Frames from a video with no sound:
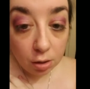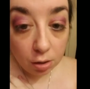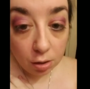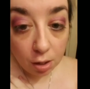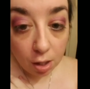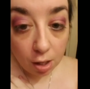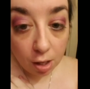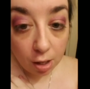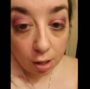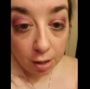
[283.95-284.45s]

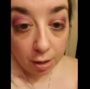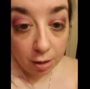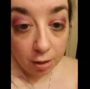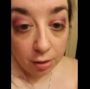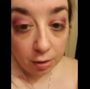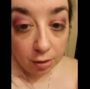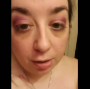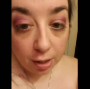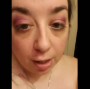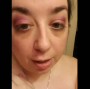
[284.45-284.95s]
eye
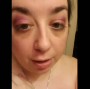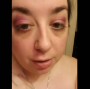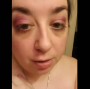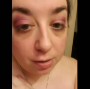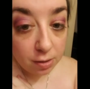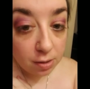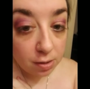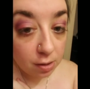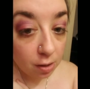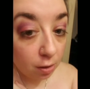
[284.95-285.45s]
yet.
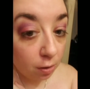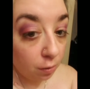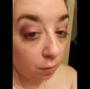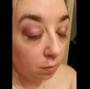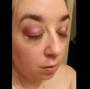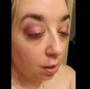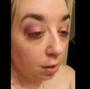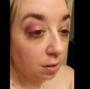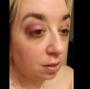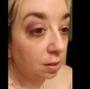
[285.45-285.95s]
So
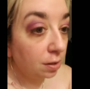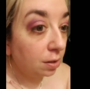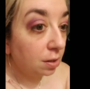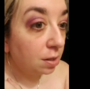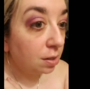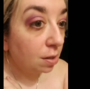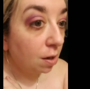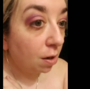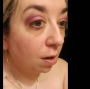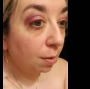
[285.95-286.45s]
not till it's
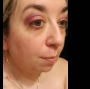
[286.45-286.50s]
gone.